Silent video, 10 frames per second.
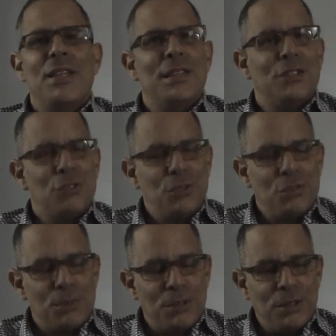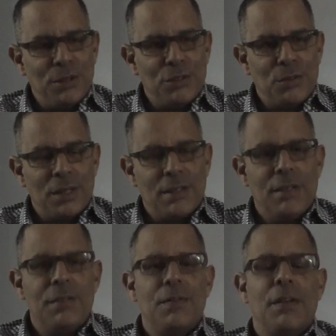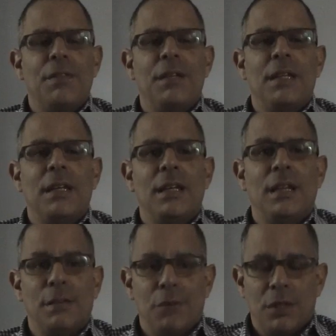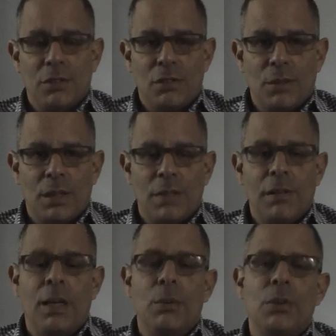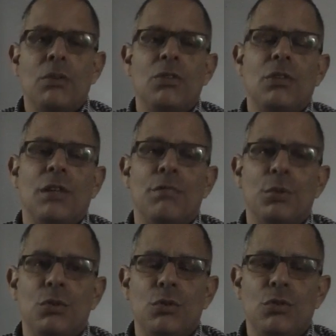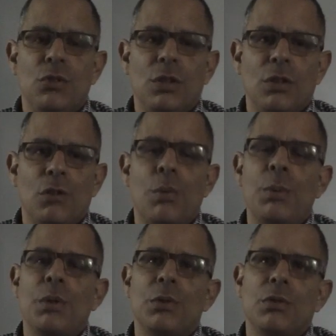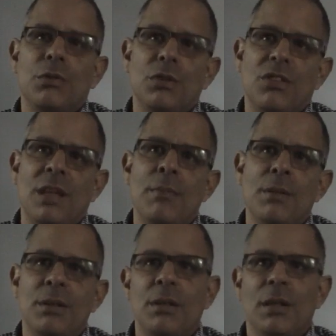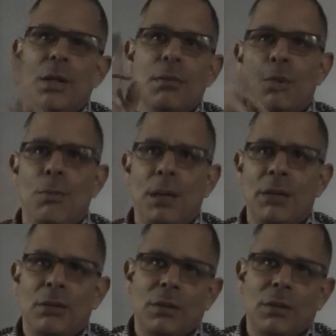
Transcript: Nigeria is particularly attractive. I think in Africa it's attractive. I've produced the 3 winners of the Zambian Pop Idol